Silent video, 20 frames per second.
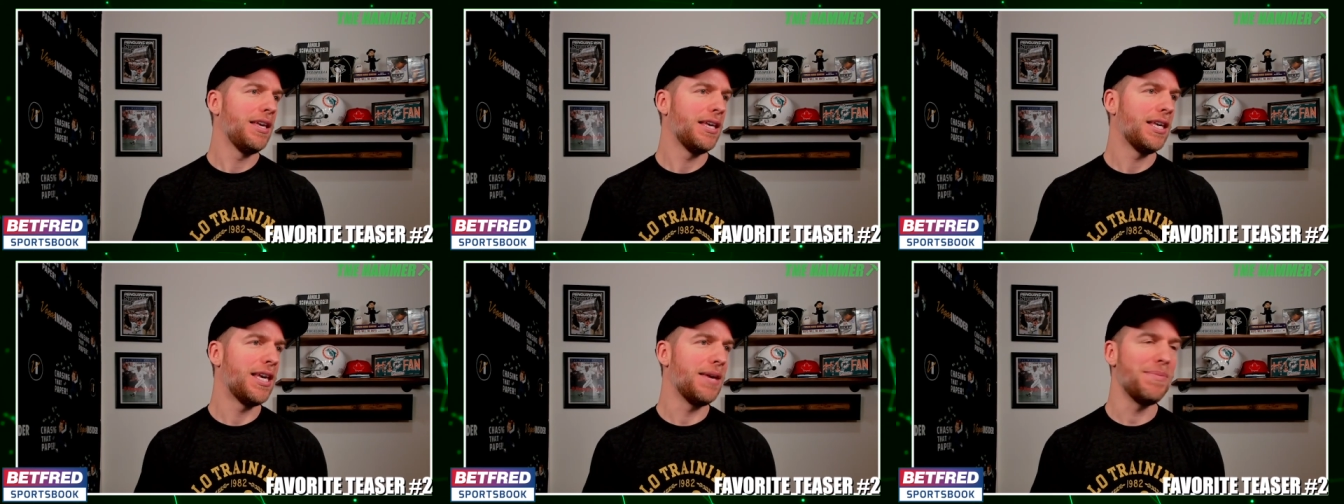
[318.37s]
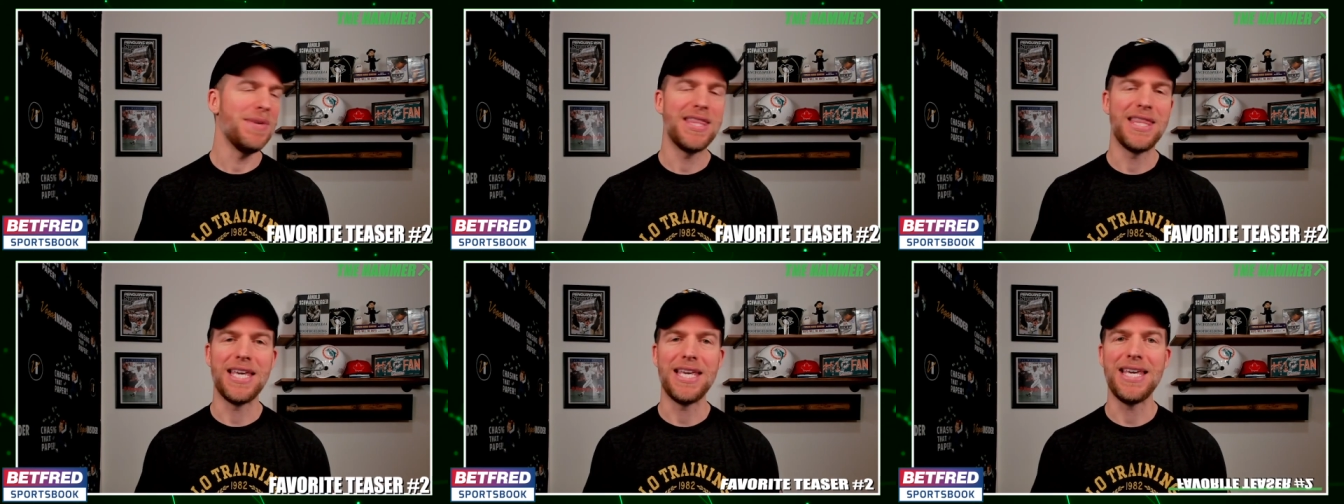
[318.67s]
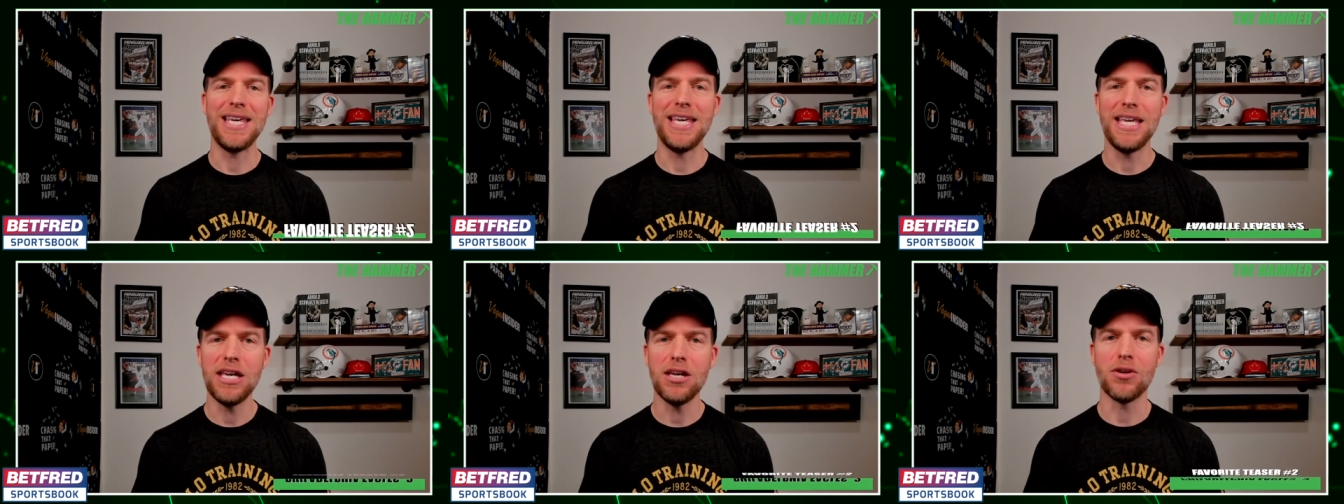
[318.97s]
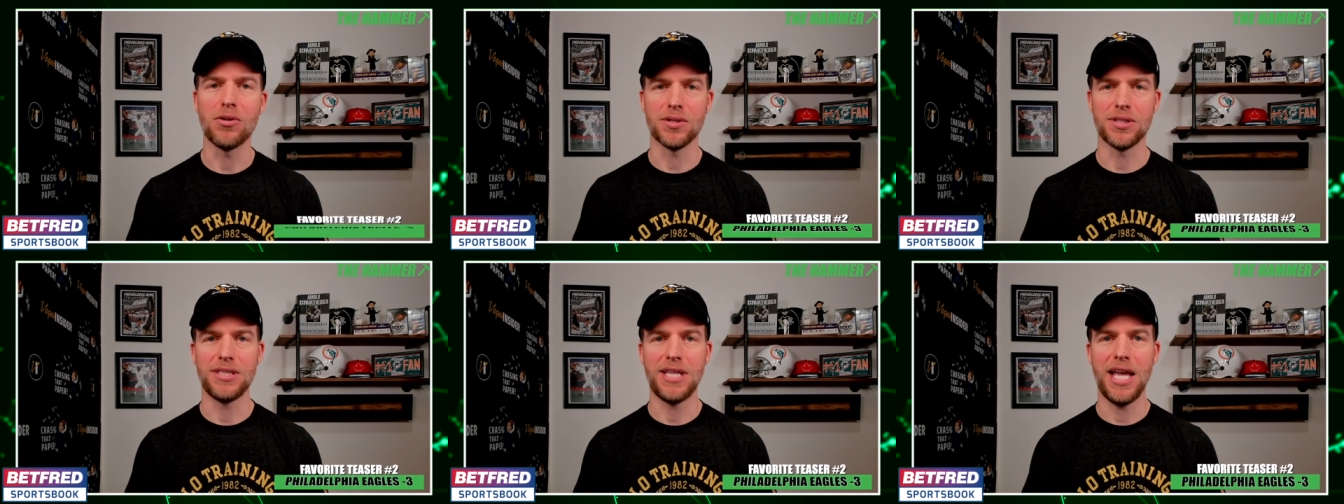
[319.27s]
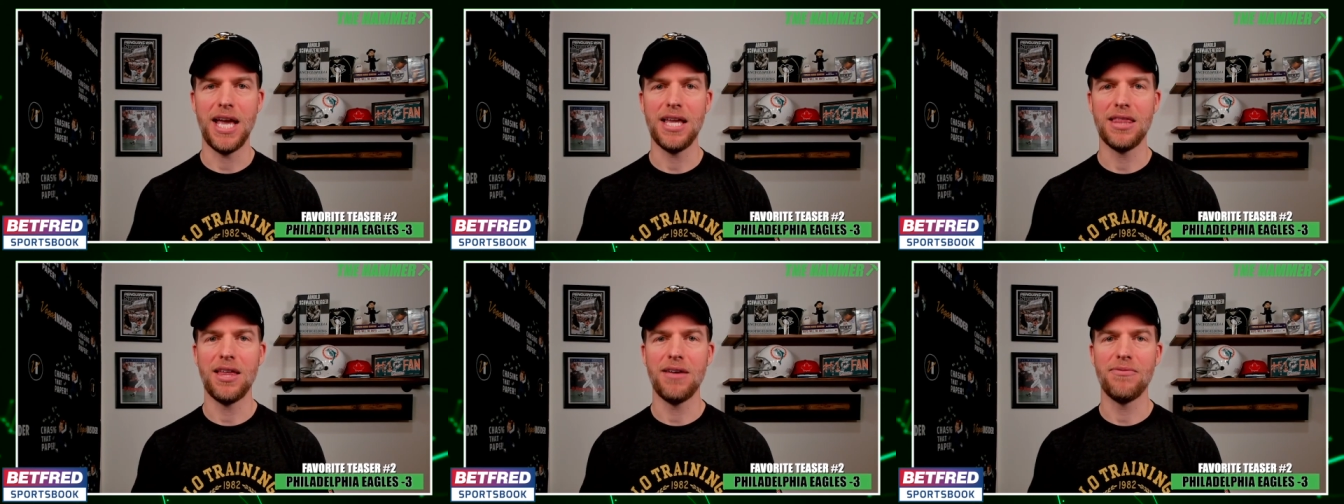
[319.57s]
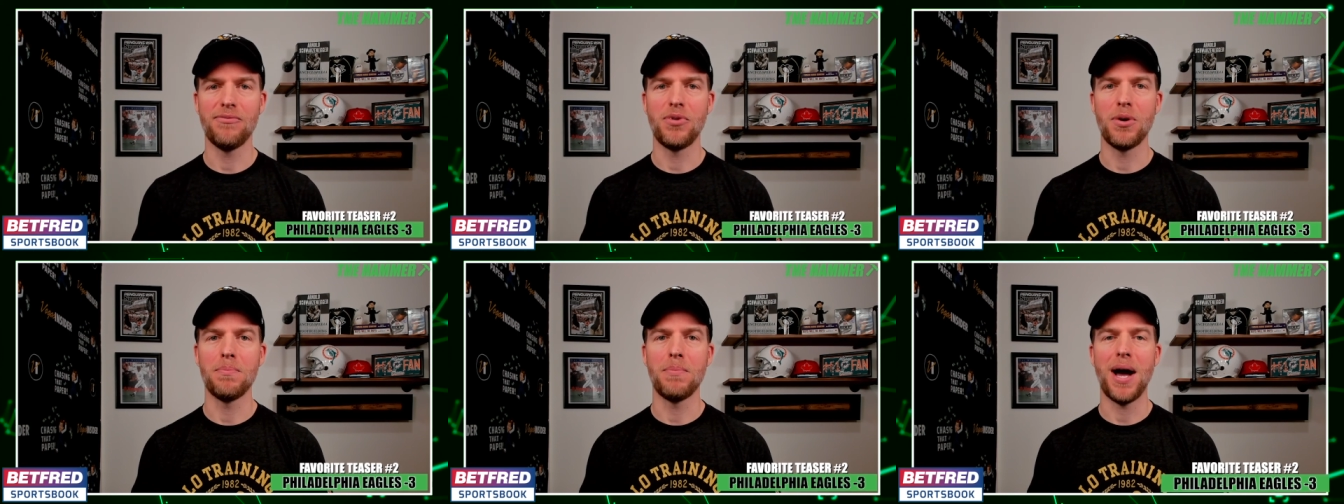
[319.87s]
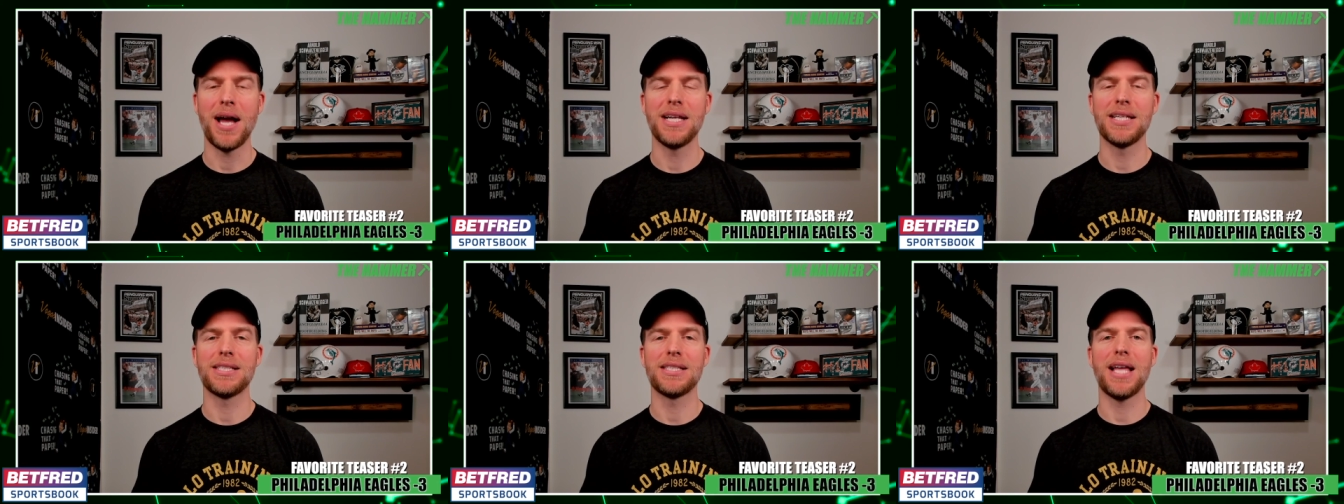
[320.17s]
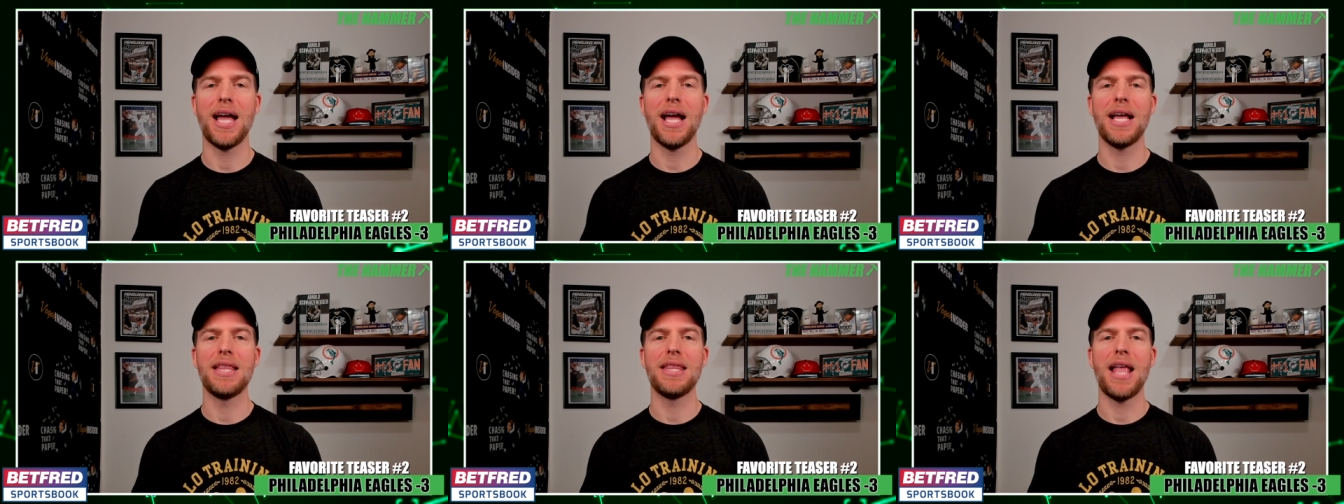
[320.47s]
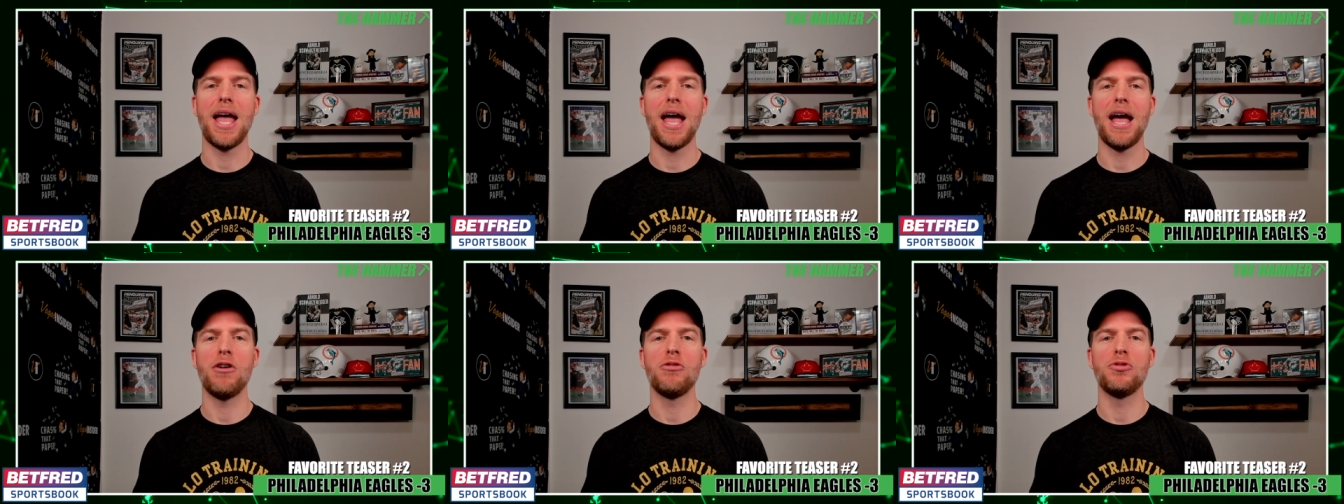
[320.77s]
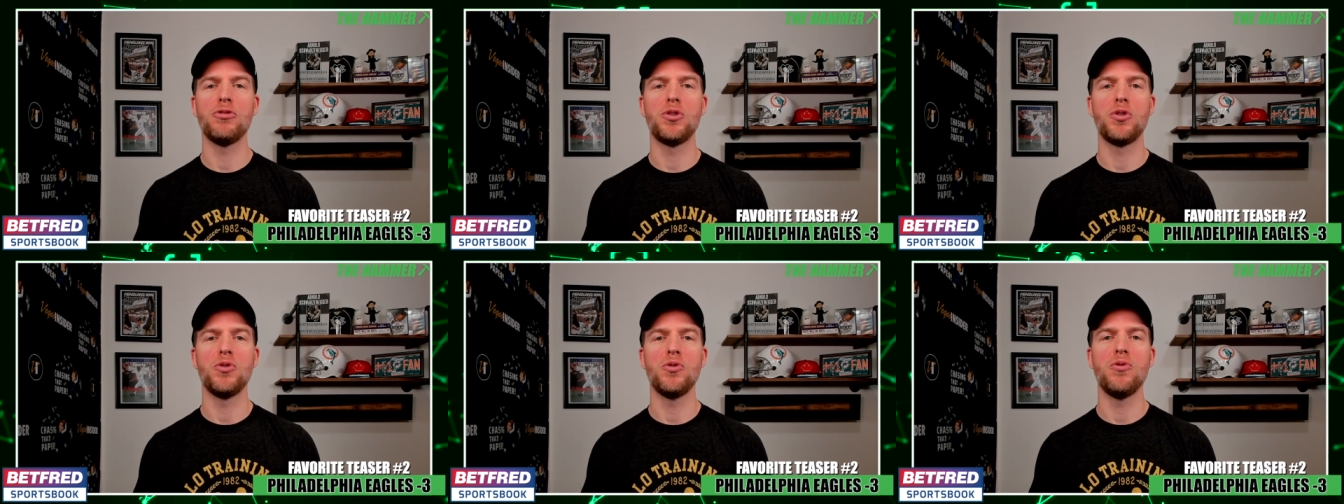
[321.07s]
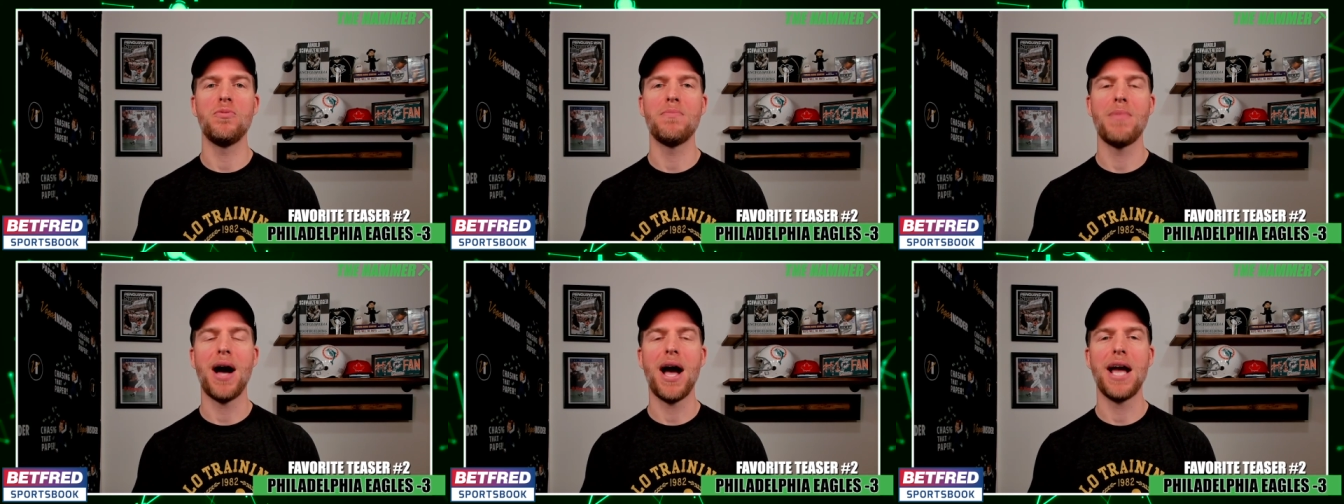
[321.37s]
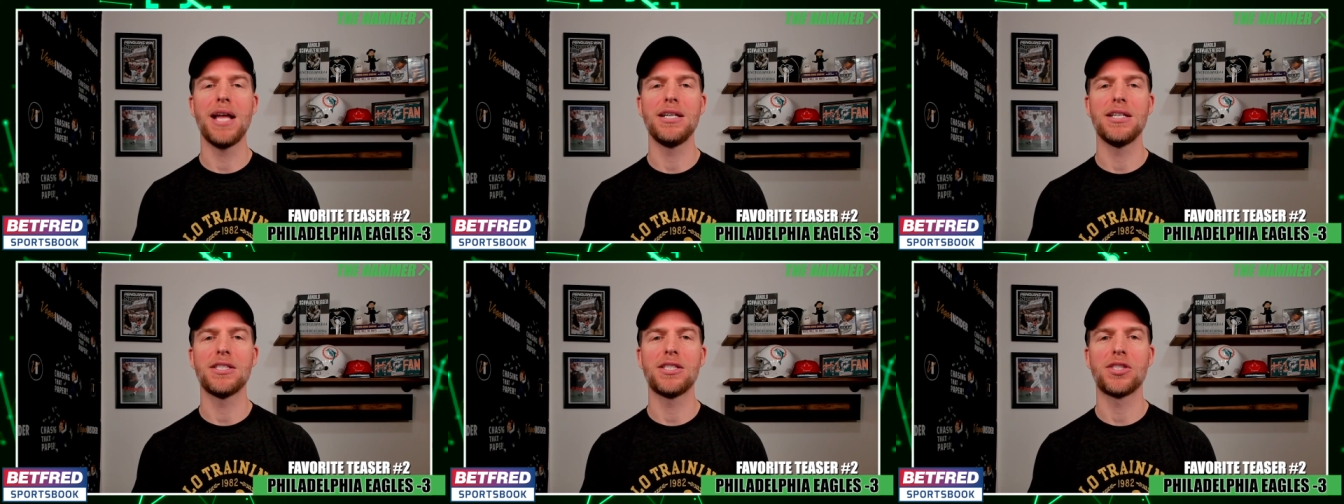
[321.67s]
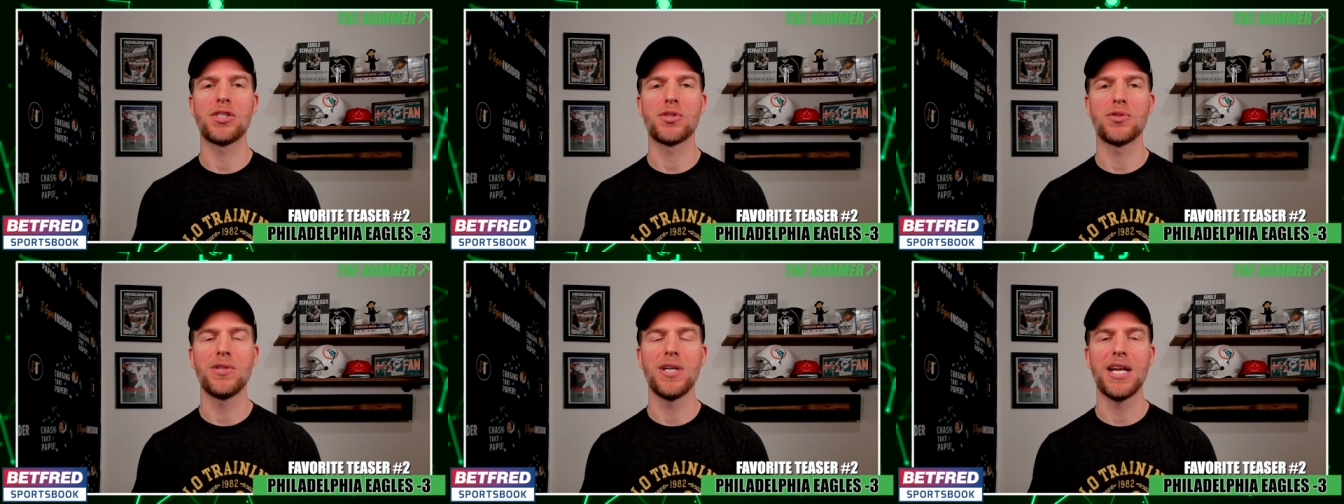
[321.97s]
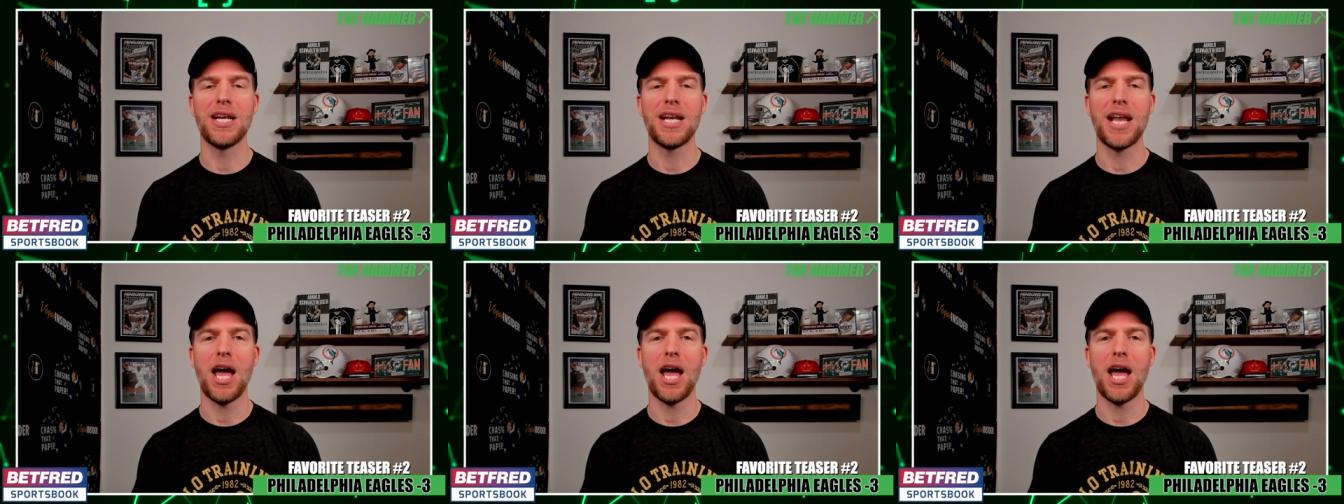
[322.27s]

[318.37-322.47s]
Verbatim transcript: Give me the Eagles. Take them from minus nine down to minus three.